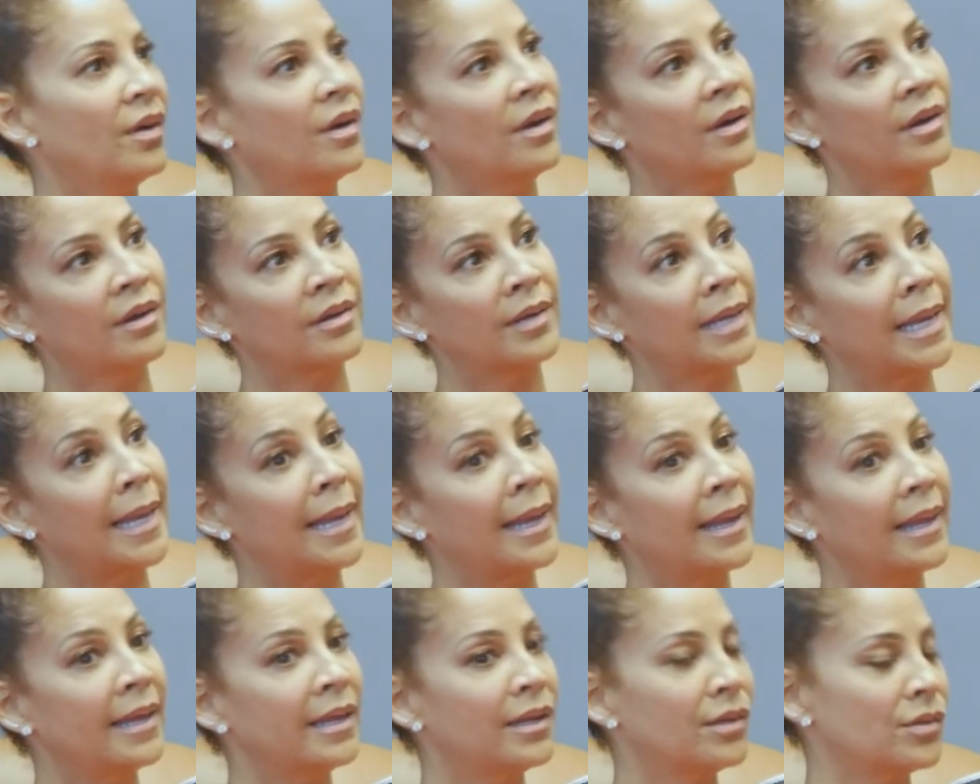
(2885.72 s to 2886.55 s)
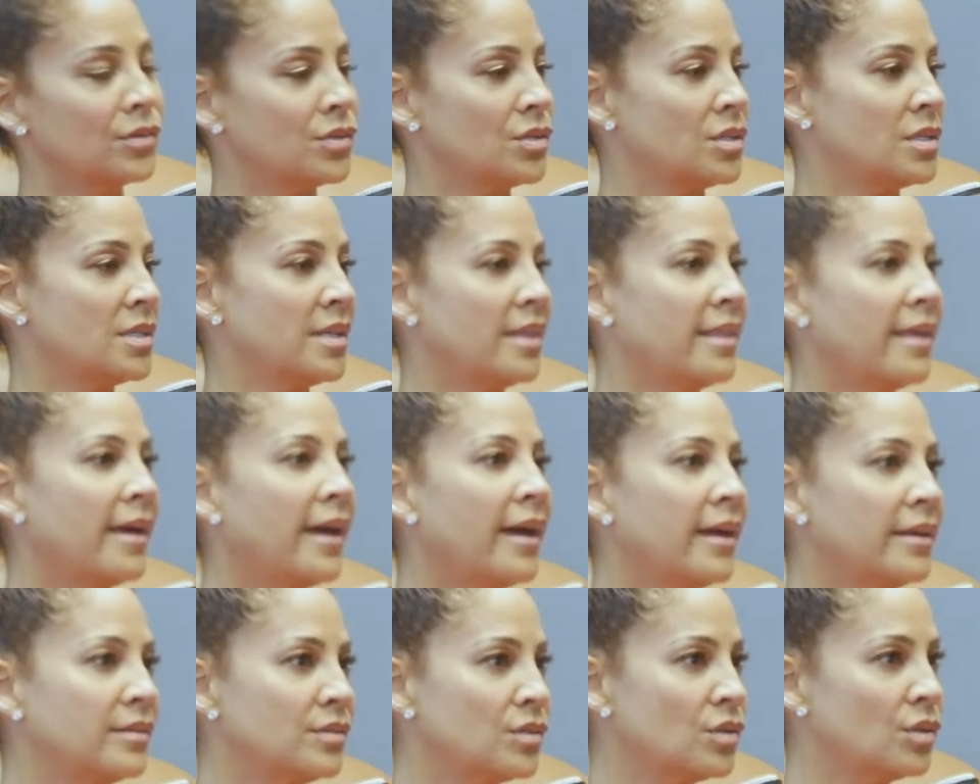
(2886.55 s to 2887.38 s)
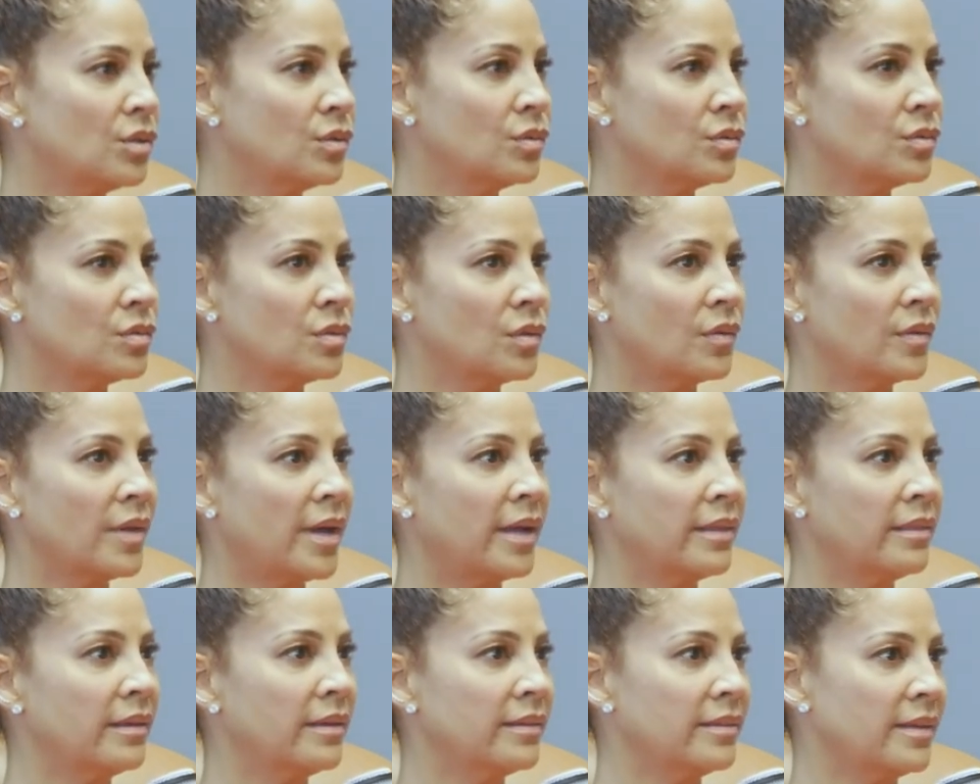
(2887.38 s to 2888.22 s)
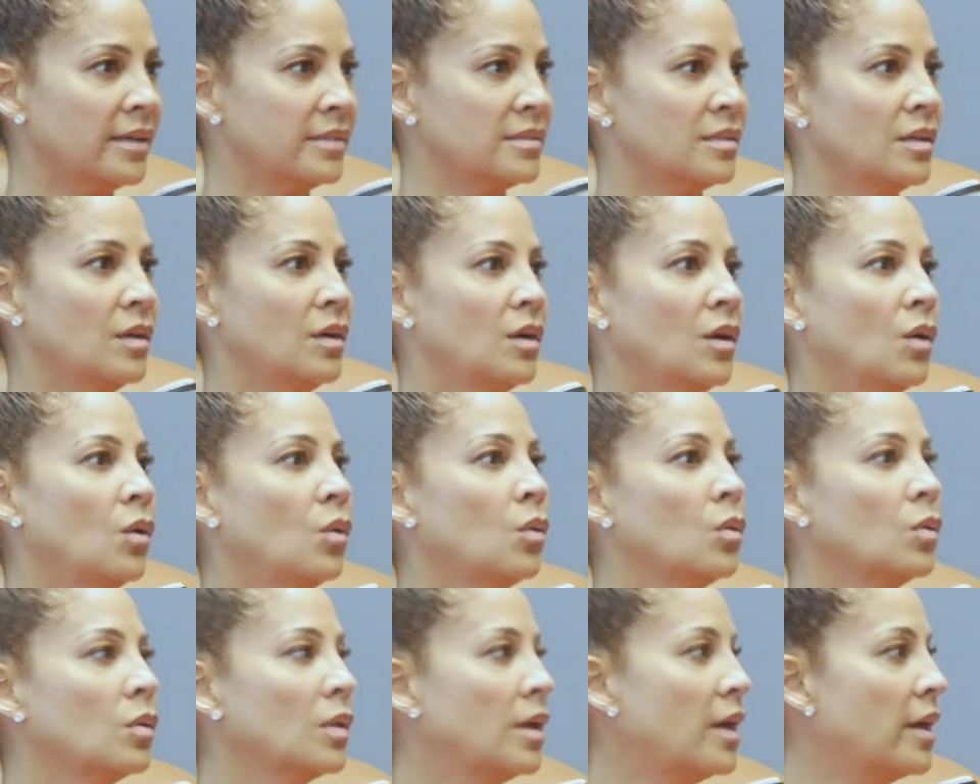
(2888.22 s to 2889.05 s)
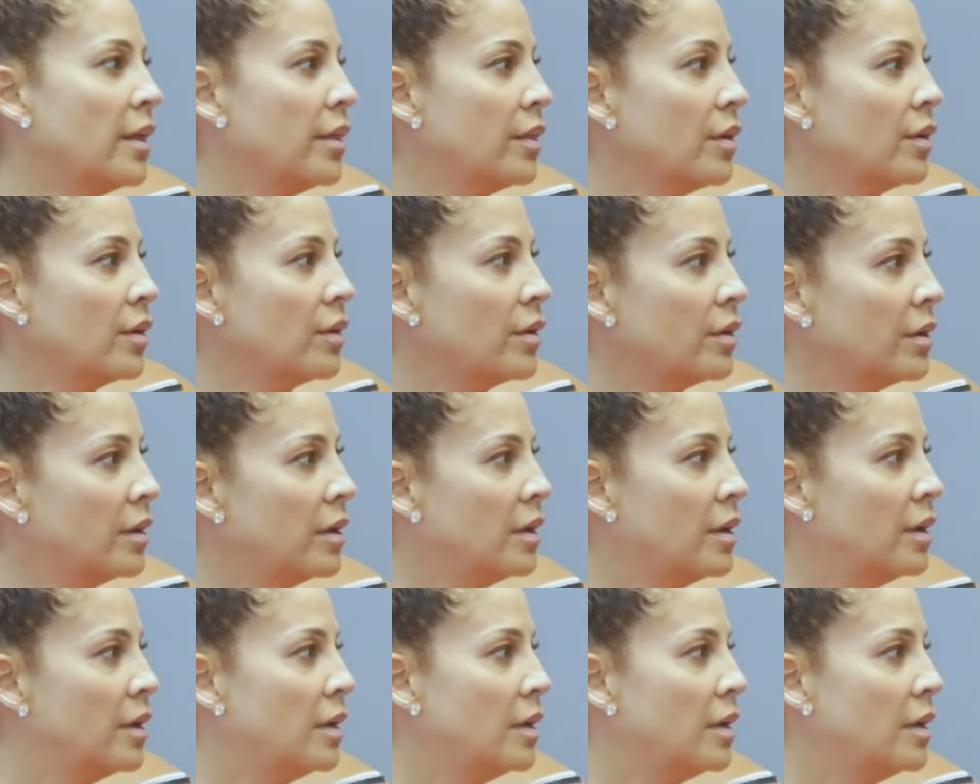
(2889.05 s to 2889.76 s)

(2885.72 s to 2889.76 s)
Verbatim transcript: are layers to that too. So I think that's a whole other